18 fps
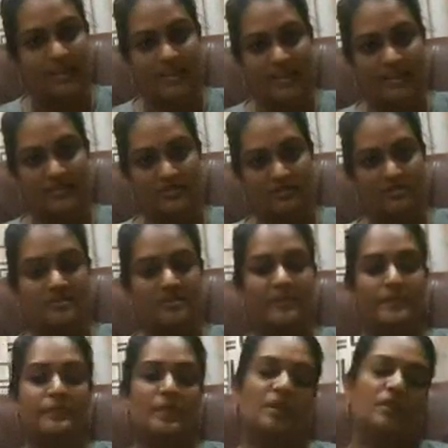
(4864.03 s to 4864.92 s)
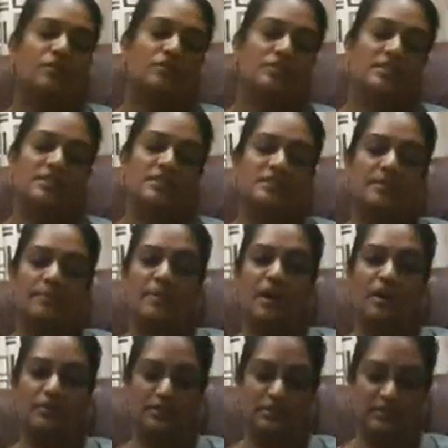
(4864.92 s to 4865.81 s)
letters. Now this is
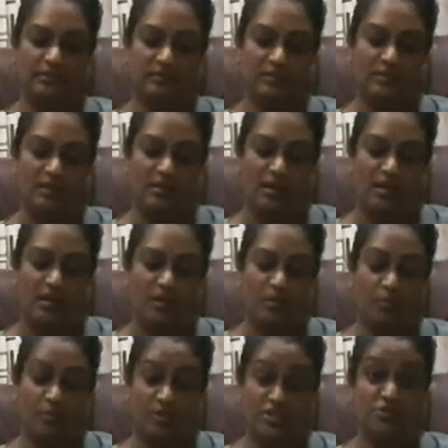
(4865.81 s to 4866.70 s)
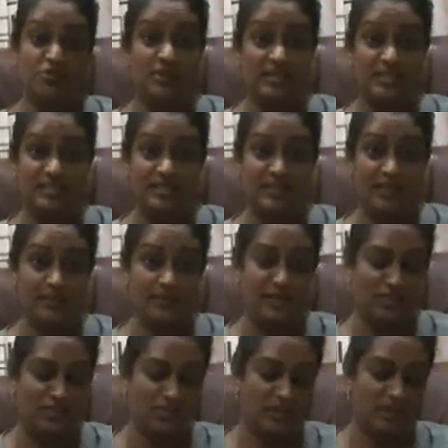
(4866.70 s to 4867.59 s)
about the visual
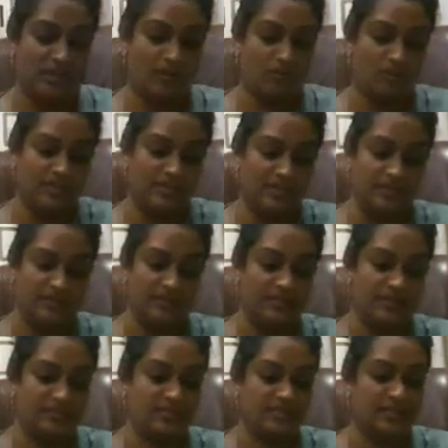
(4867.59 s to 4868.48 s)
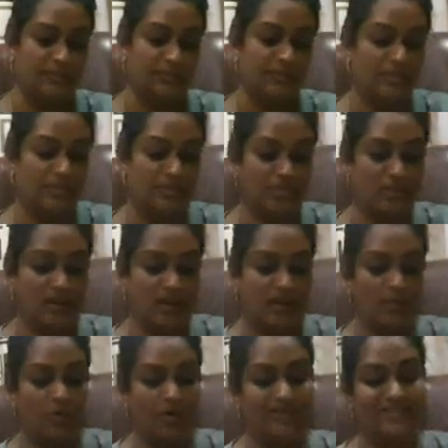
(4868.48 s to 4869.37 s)
discrimination and auditory discrimination,
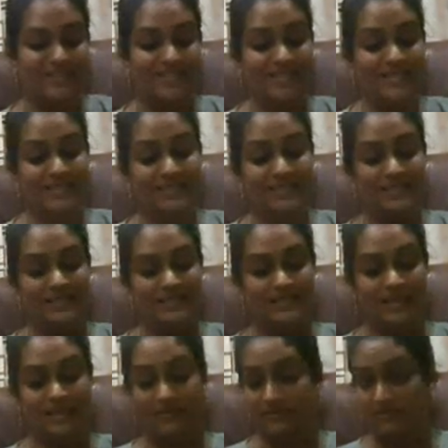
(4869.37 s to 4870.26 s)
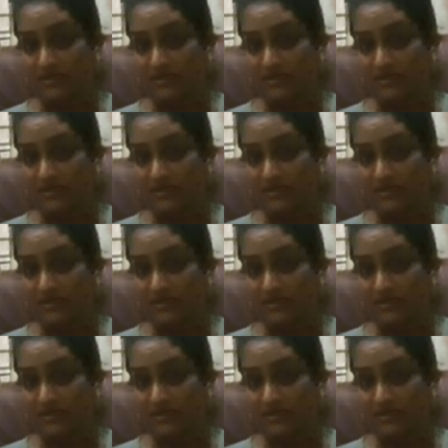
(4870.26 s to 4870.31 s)
and once this is done,